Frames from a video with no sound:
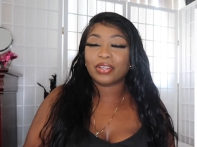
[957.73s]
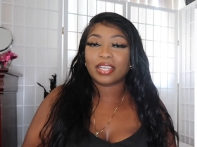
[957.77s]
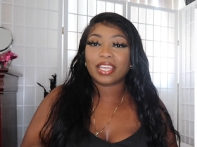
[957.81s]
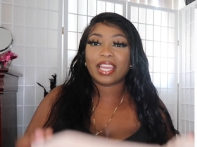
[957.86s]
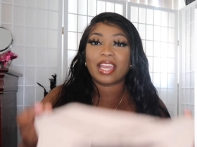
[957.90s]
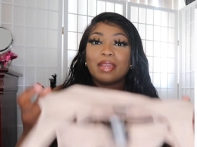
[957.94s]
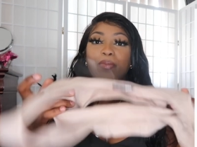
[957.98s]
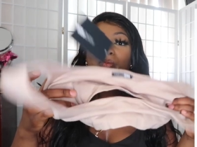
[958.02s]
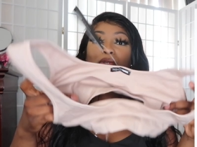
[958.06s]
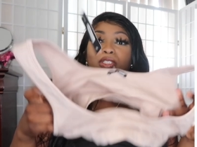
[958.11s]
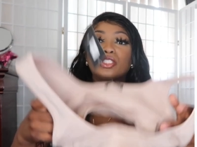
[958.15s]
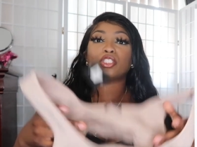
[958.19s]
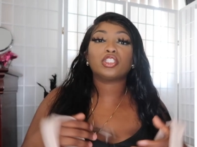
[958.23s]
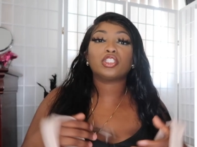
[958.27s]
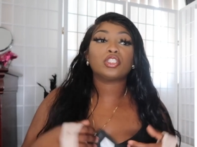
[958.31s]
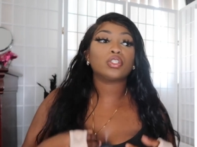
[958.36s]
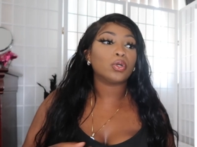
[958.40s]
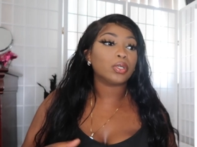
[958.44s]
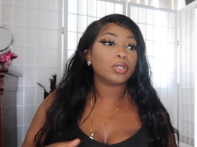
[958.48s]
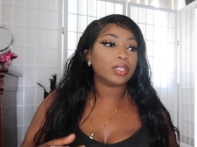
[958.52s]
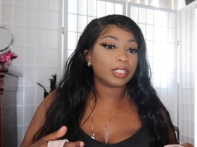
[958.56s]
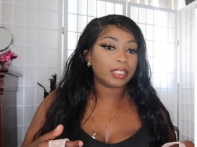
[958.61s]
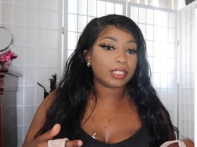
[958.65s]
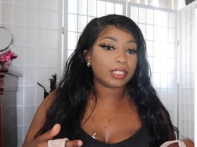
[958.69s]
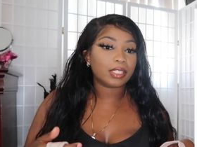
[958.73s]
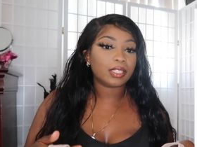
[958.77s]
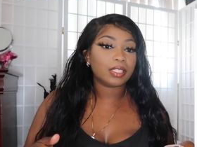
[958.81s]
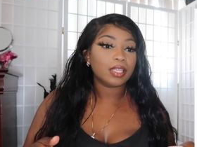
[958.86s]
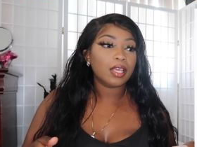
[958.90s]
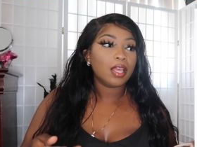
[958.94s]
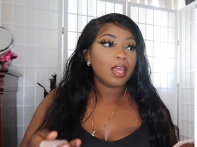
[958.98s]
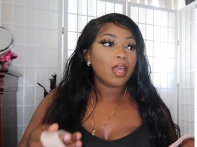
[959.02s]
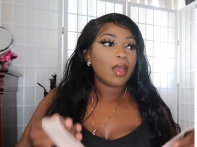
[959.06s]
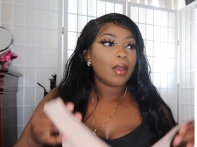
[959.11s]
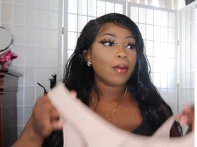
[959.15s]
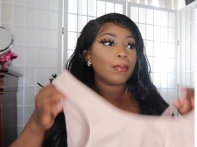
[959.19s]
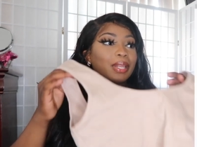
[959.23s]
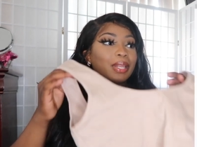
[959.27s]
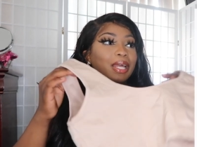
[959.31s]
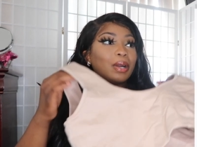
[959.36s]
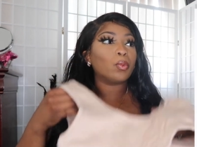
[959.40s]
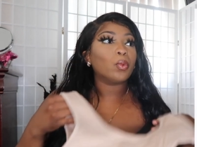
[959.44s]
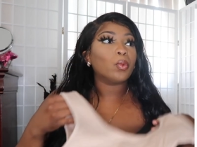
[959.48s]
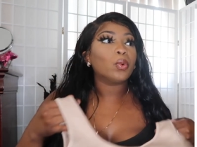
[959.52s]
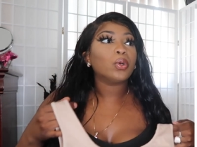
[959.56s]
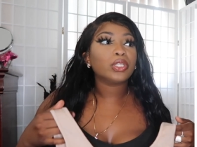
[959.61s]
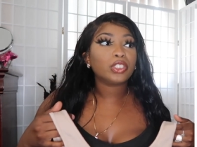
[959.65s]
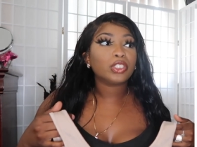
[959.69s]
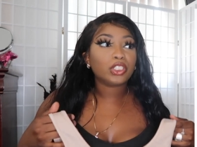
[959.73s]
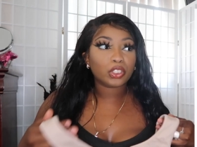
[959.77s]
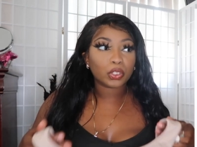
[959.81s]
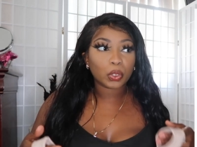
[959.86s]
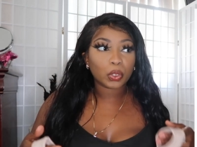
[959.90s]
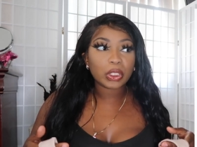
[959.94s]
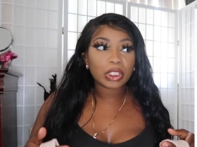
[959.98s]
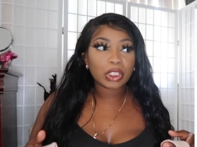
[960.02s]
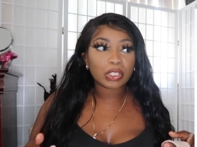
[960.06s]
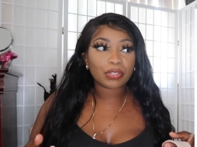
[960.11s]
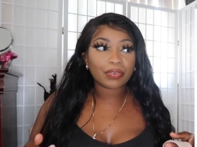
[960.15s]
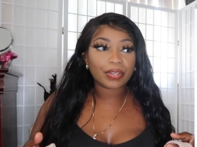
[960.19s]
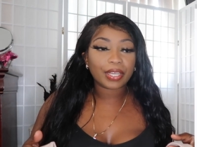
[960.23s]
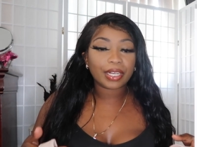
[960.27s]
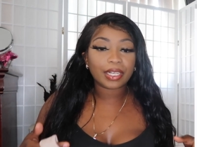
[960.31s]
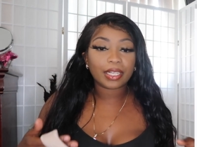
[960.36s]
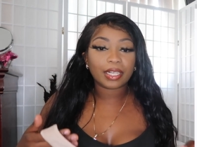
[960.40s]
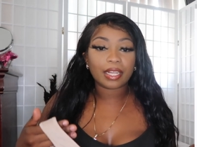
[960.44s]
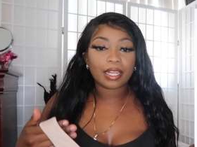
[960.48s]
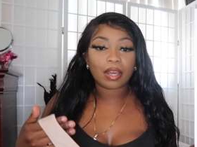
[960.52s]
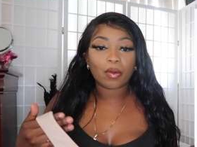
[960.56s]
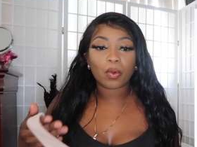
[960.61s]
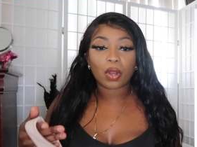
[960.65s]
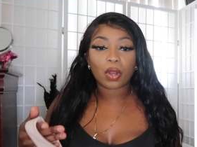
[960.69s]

It came with shorts but i wore the shorts already and i